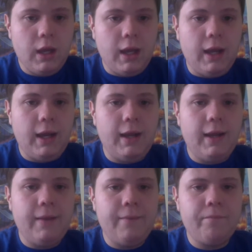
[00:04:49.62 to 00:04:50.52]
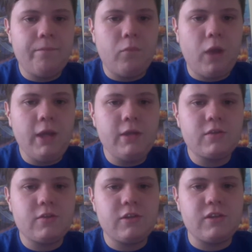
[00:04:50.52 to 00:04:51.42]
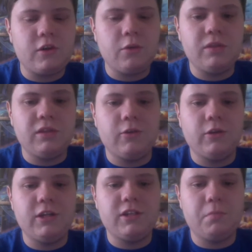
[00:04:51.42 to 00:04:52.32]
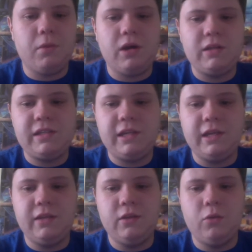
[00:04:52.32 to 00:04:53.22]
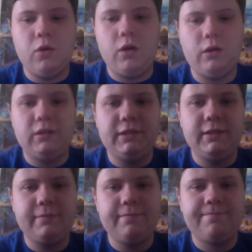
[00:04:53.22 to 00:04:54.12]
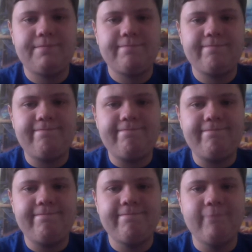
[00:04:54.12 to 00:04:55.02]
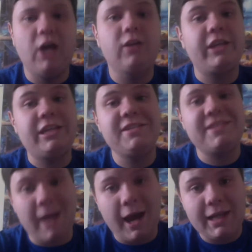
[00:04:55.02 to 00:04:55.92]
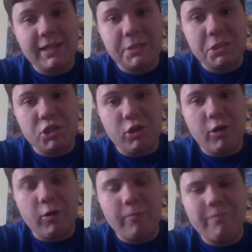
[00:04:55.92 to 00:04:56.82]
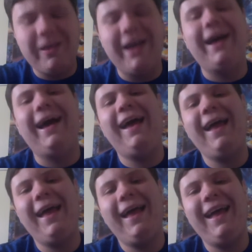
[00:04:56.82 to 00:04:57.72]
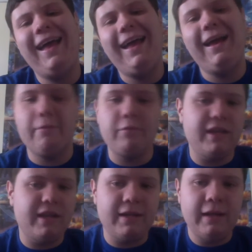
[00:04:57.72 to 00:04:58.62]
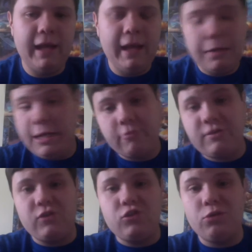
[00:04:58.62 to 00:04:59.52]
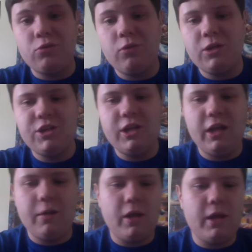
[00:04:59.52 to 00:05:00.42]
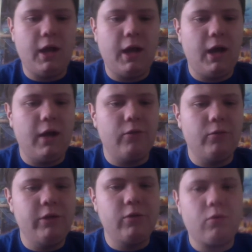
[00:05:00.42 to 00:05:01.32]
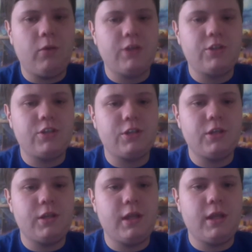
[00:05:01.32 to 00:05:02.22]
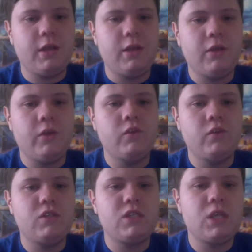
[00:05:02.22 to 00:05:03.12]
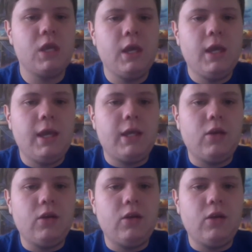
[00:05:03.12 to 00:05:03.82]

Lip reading: why is Chris Doman the greatest boss in the world? Well, he's not, so. I'm kidding. It was a joke question anyway. The real question is, in all